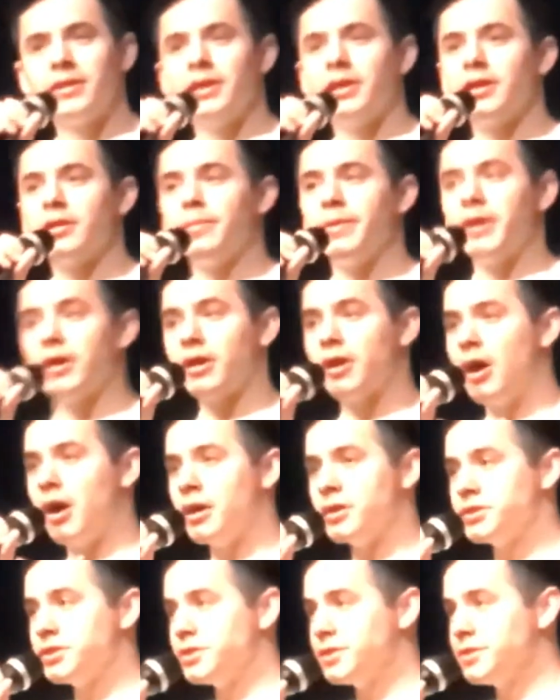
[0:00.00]
could be your
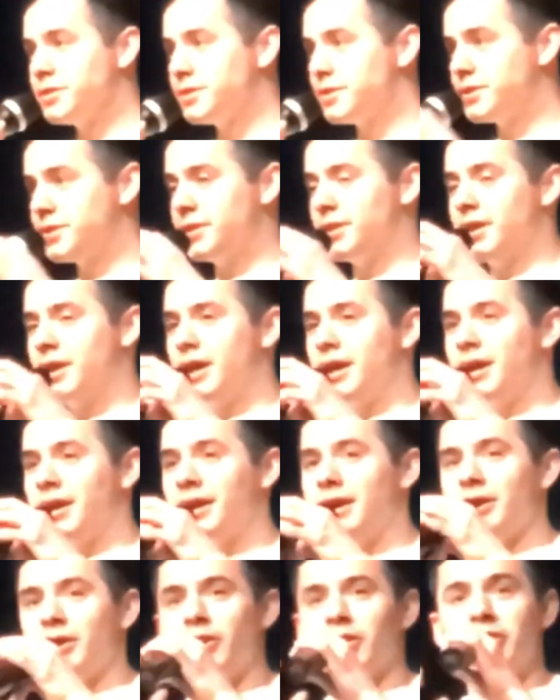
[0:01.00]
conscience,
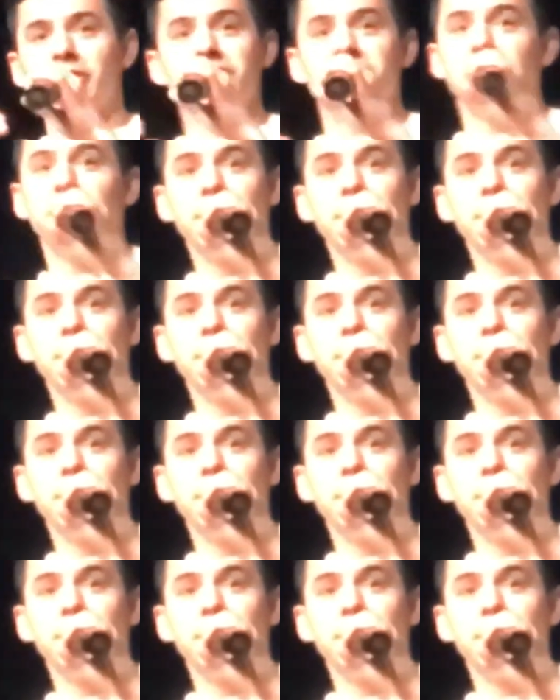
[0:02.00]
or your Jiminy